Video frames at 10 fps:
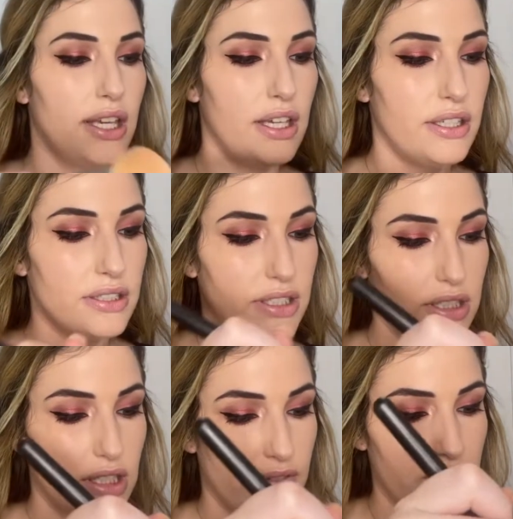It does
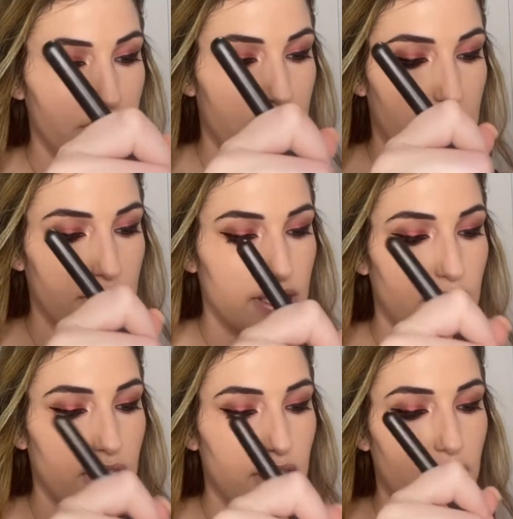have a
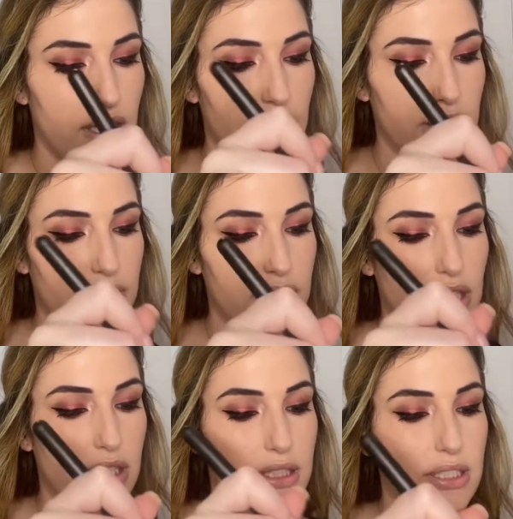
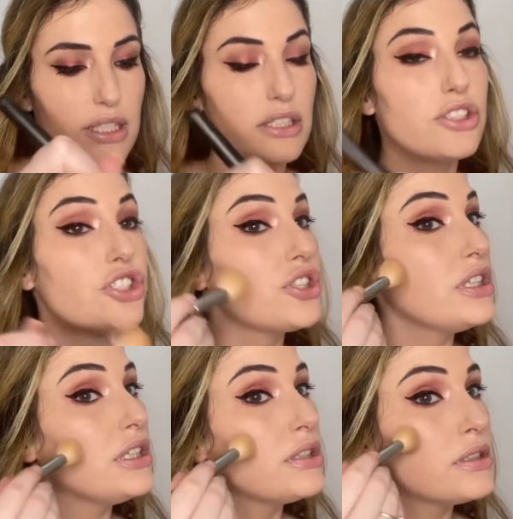slight
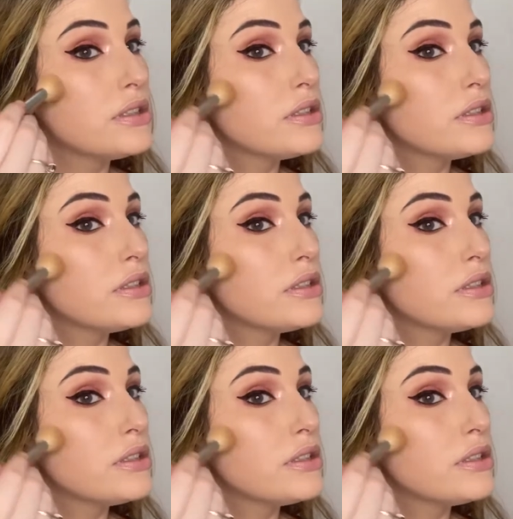sheen.